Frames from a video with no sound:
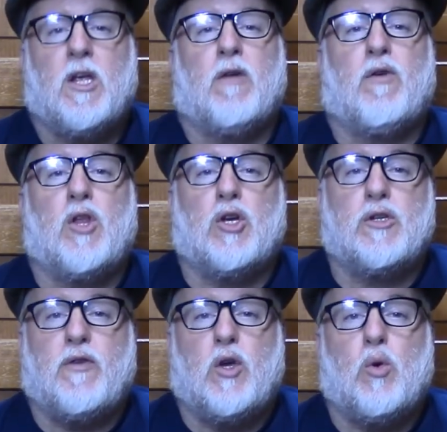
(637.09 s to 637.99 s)
For those
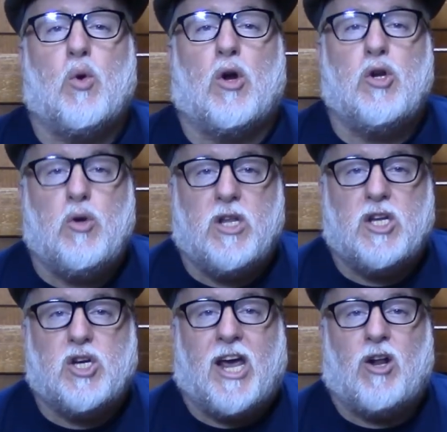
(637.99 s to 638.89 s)
of you who are new to the
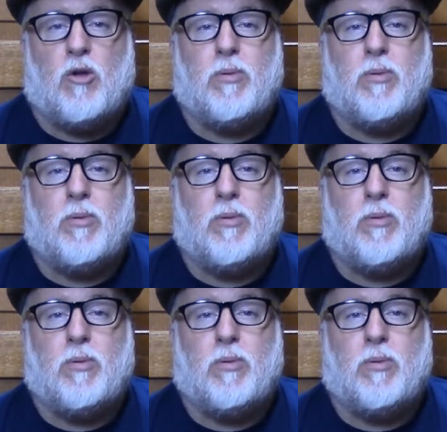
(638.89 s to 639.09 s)
channel,